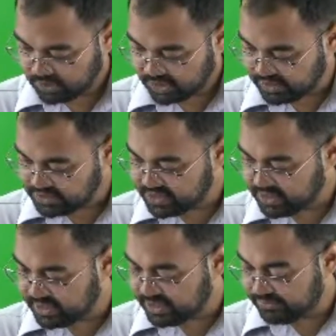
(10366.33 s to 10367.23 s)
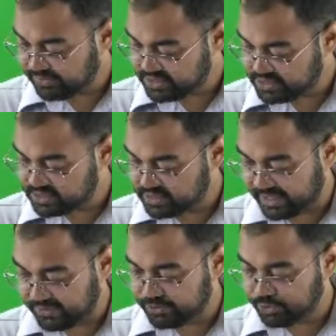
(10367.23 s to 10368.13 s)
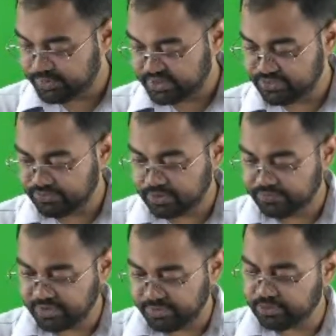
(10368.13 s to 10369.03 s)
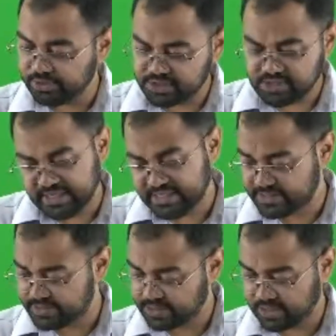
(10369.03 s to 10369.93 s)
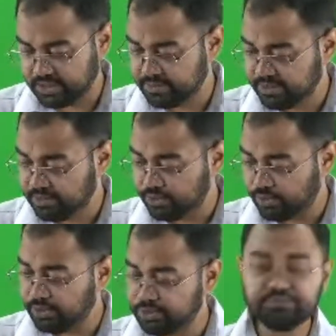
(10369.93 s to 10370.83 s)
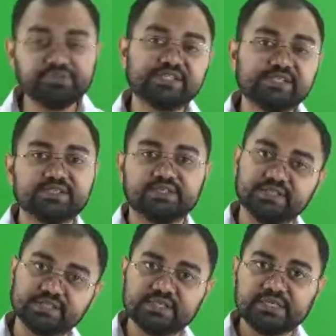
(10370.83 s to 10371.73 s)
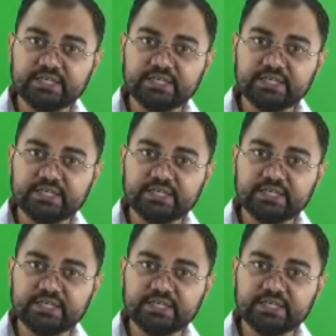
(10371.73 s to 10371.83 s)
Can I say current affairs is guide for UPSC for framing questions? Yes, in a lot of cases it is.